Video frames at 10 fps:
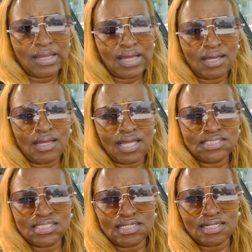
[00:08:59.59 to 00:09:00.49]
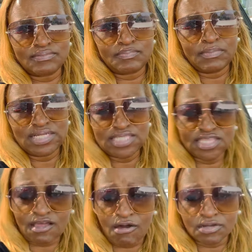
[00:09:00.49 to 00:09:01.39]
I did a Monday
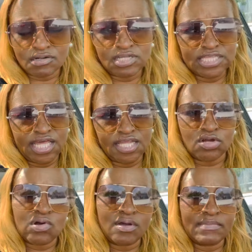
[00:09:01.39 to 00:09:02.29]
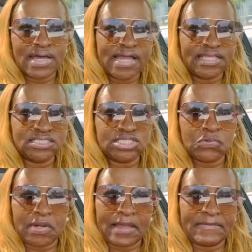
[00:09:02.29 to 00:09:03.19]
thought on that on my
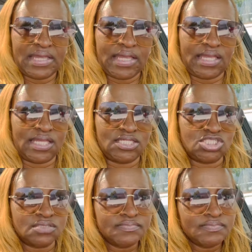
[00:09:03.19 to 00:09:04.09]
Instagram page.